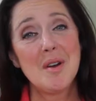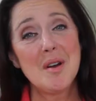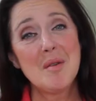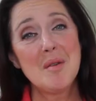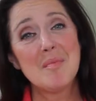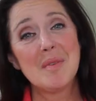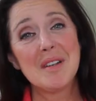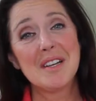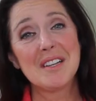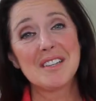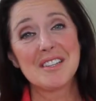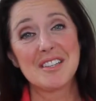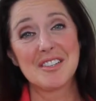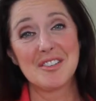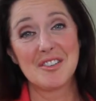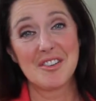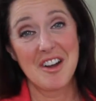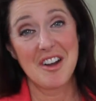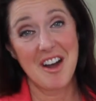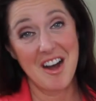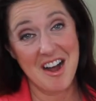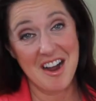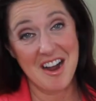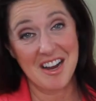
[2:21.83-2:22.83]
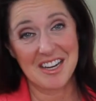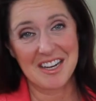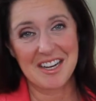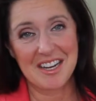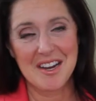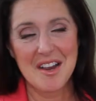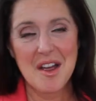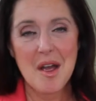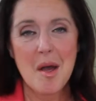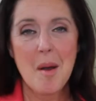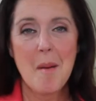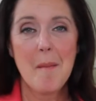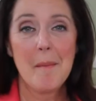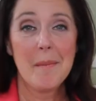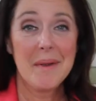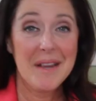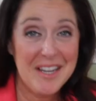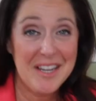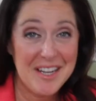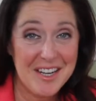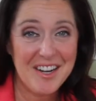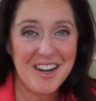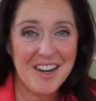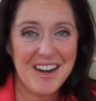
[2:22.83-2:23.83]
want to be a little cocky.
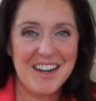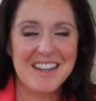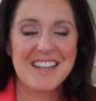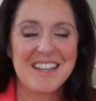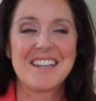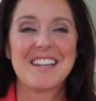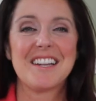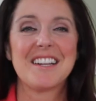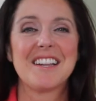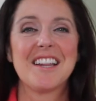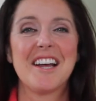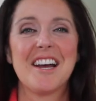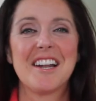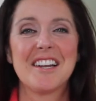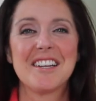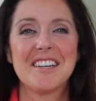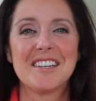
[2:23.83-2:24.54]
Peacocky, that